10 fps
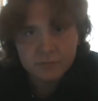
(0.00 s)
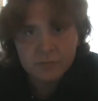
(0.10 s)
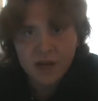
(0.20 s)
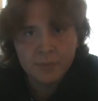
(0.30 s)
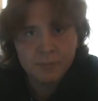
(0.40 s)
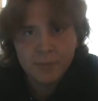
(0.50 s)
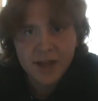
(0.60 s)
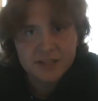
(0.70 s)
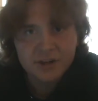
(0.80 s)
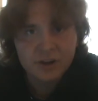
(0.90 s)
up
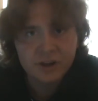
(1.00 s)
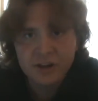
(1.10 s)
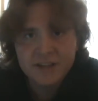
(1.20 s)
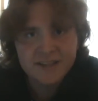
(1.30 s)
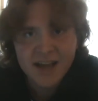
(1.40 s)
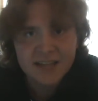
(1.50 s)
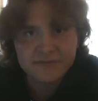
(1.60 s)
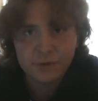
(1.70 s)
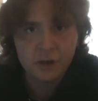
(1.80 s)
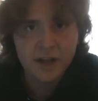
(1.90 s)
Pastor Kearney's ass
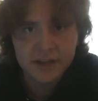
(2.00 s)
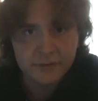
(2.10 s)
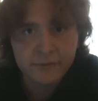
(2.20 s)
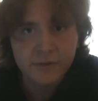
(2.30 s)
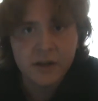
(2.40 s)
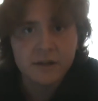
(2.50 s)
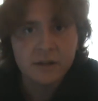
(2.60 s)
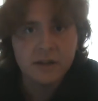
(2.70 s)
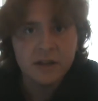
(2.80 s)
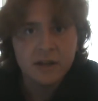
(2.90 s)
for all I give a fuck,
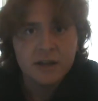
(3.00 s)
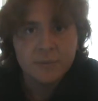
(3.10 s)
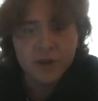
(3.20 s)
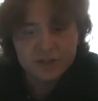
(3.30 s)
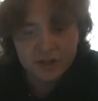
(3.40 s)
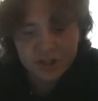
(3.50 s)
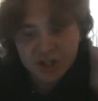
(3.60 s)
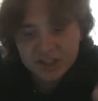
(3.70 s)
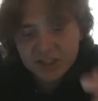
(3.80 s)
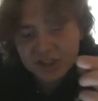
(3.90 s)
because they're
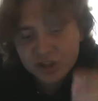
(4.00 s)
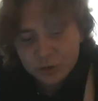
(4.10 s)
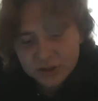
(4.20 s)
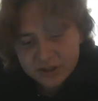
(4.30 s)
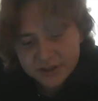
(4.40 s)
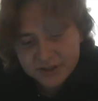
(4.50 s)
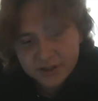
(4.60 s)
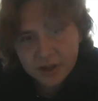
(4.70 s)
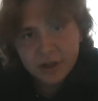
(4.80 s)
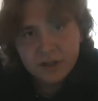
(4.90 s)
just as useless
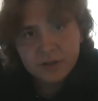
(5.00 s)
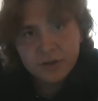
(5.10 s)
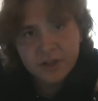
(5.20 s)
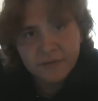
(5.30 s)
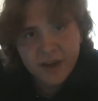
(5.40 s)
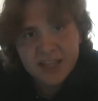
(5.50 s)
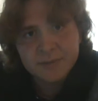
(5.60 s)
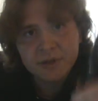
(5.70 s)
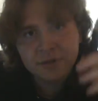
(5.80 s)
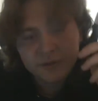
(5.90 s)
to the
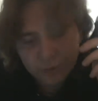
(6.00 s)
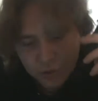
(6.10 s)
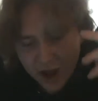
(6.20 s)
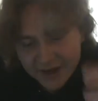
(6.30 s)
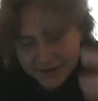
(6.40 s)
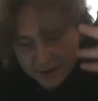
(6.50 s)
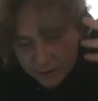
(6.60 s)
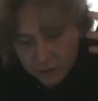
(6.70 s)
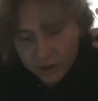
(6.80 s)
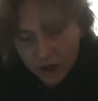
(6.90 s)
advancement of
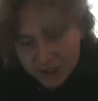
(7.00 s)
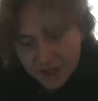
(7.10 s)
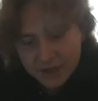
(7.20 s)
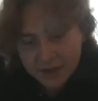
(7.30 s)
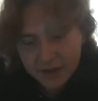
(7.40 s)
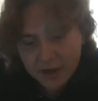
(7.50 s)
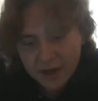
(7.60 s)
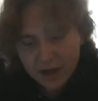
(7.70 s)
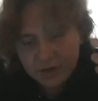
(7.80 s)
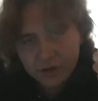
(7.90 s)
practical logic
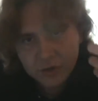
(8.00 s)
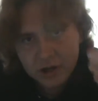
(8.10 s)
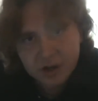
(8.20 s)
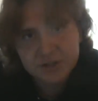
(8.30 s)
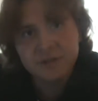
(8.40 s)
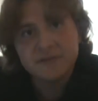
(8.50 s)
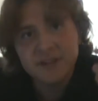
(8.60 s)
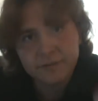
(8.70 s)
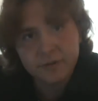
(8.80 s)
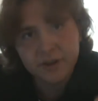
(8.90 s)
and to the reduction of
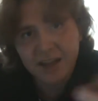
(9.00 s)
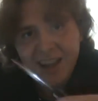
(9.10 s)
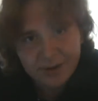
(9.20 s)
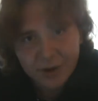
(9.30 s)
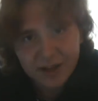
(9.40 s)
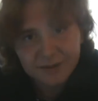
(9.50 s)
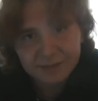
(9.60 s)
suffering anyway.